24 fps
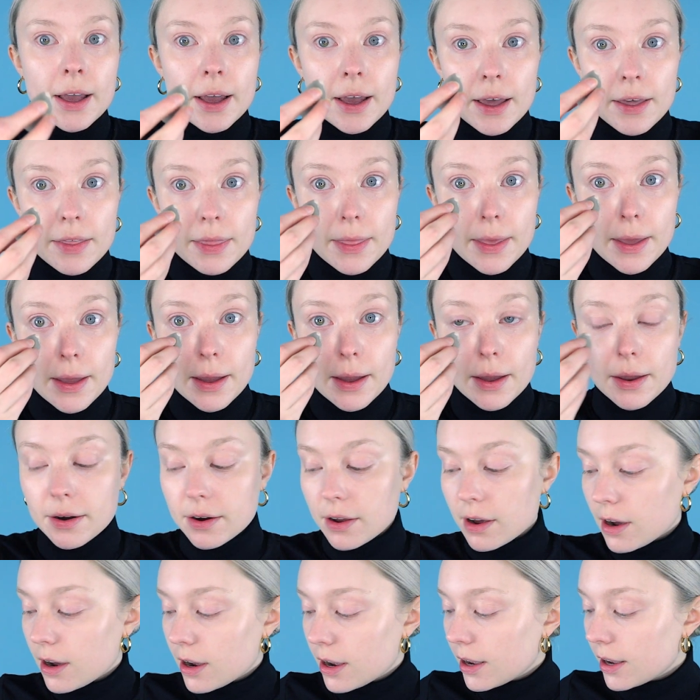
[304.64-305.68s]
And
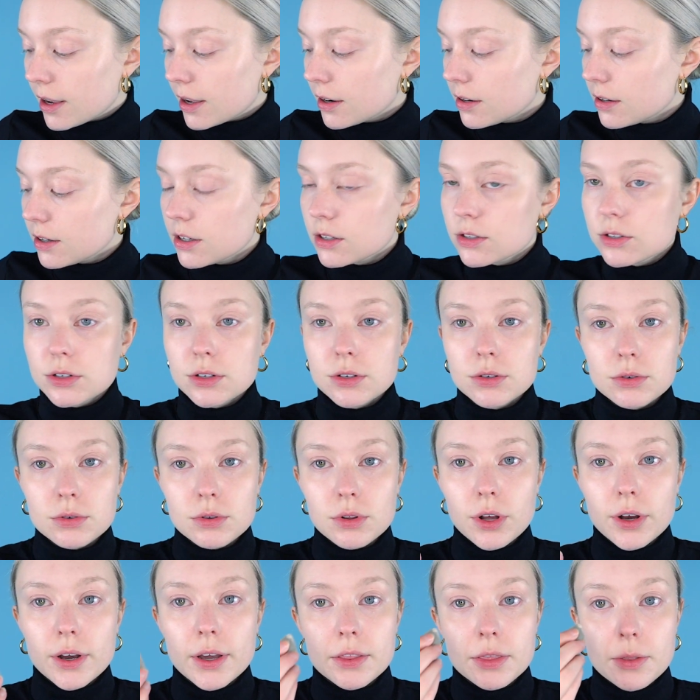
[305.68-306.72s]
then I need to
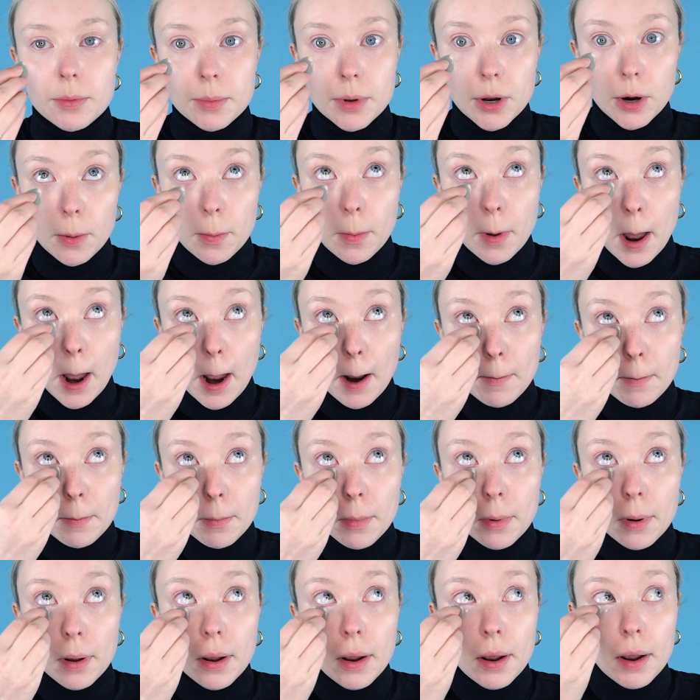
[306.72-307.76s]
look in the mirror, but
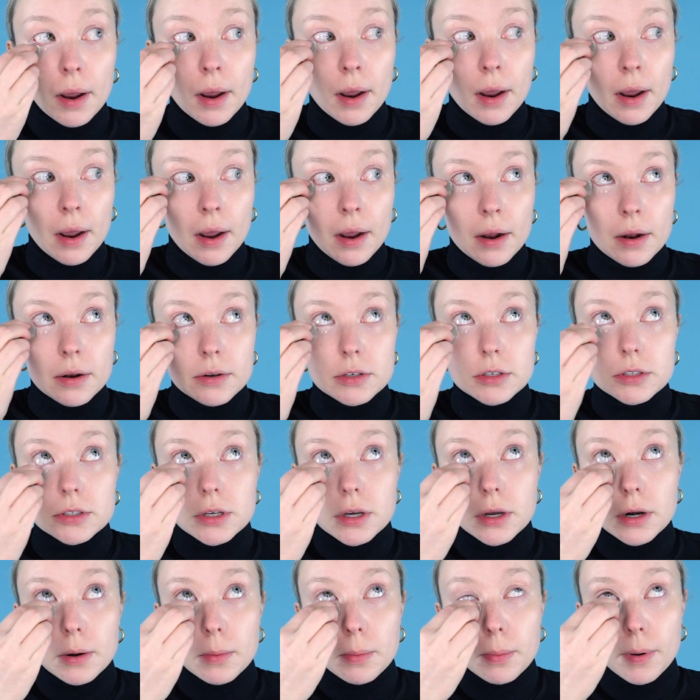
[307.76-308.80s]
I'm just
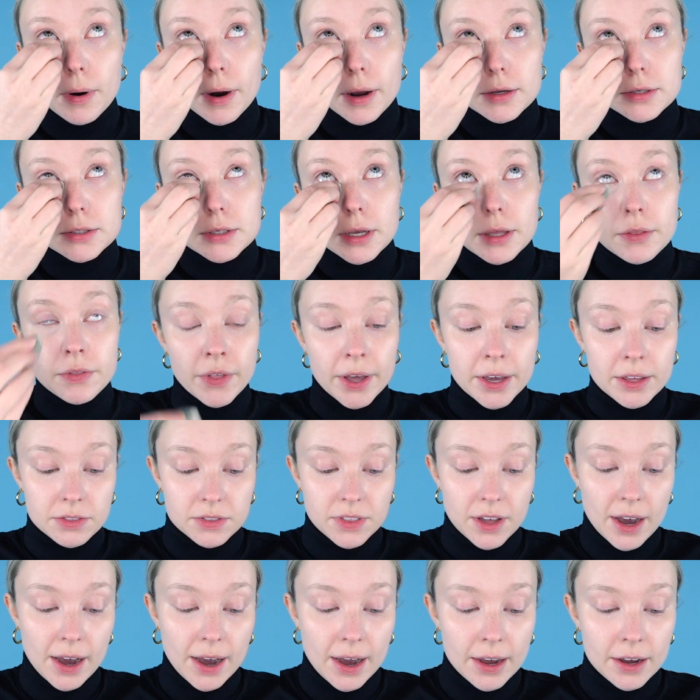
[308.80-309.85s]
gonna press in like
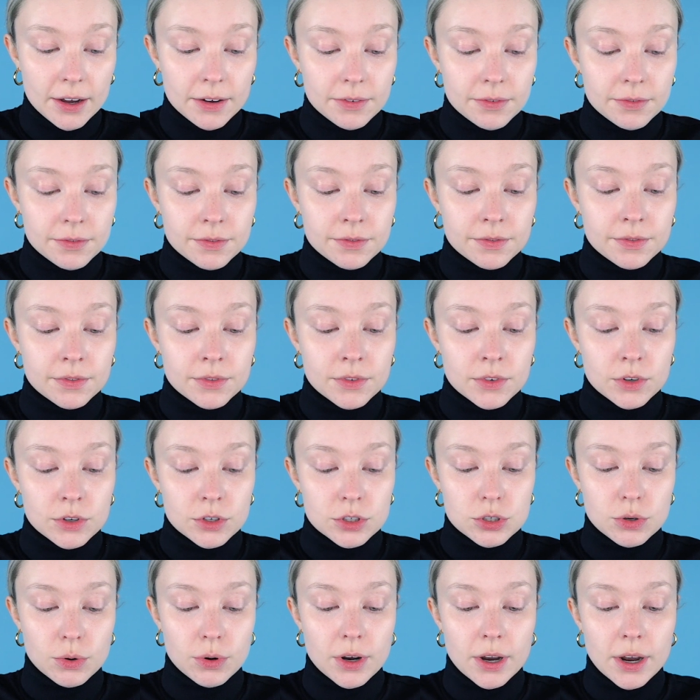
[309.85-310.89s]
that.
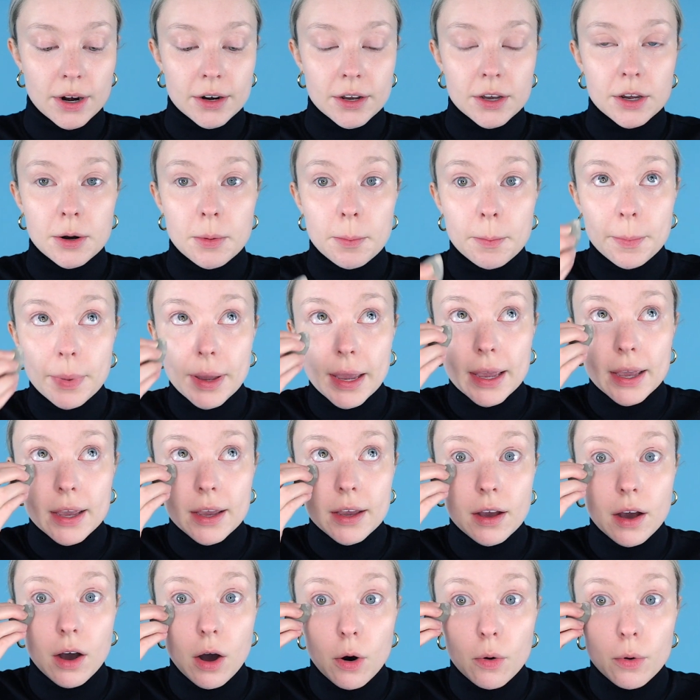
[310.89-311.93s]
So we're kind of gonna
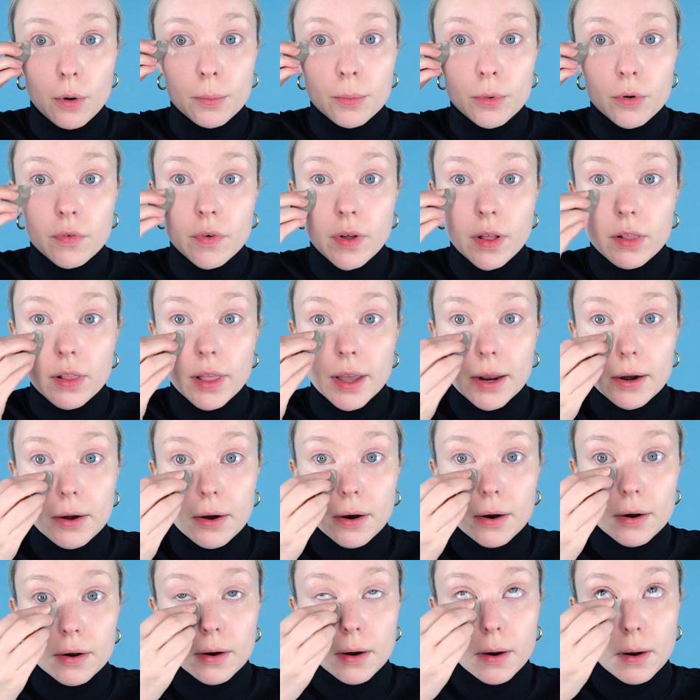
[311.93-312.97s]
bake. I'll remove it
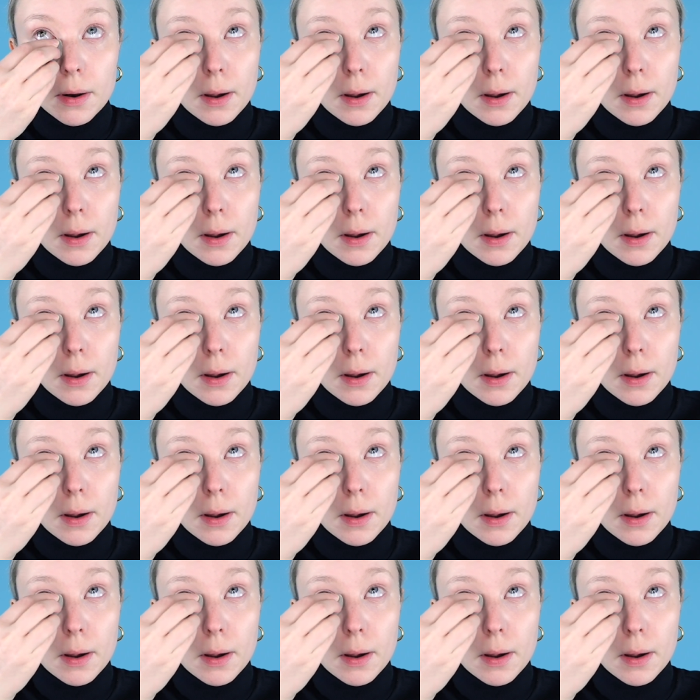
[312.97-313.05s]
later.